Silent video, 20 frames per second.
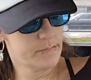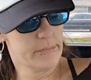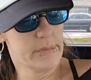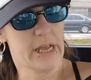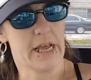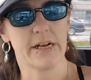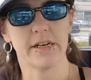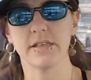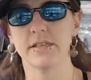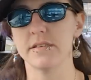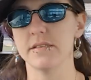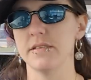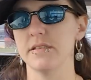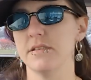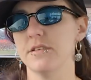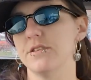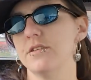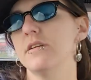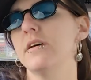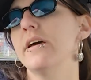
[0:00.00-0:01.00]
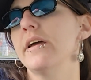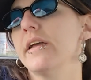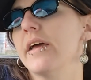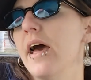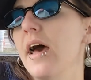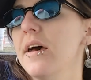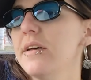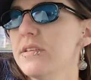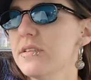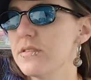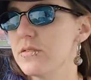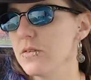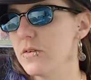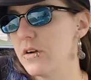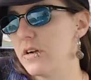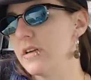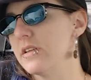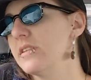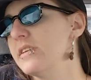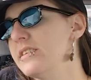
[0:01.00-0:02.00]
anesthesia, I guess,
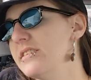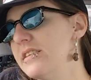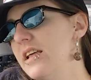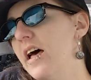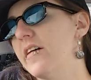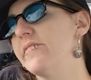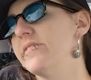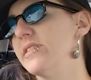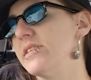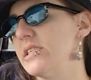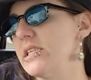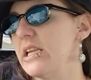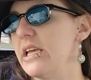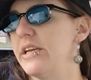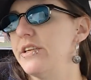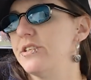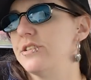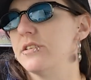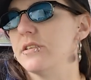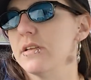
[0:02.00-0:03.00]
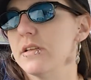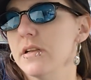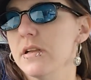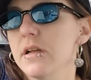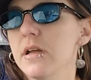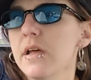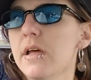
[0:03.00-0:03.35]
or at least heavy sedation.